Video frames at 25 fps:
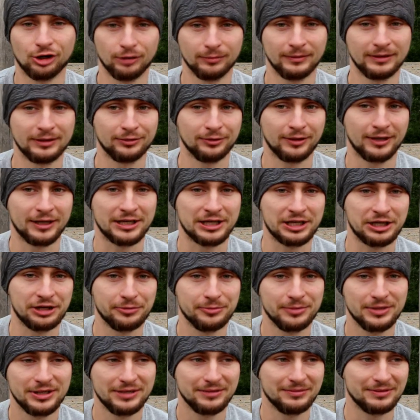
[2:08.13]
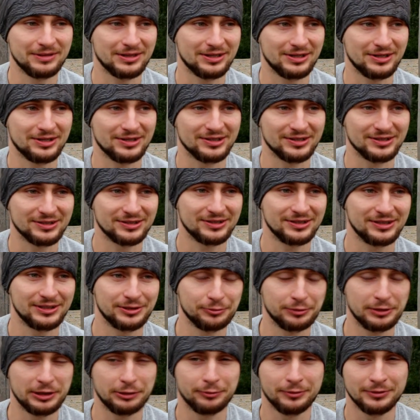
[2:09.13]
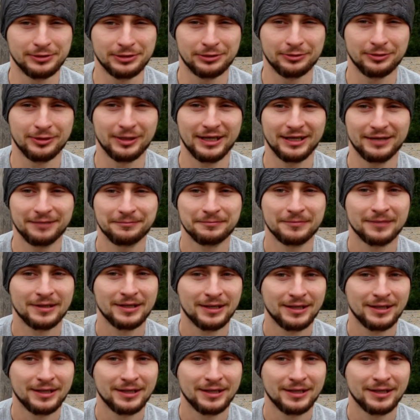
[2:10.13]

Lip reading: hope that you can hear me, because it's really windy today.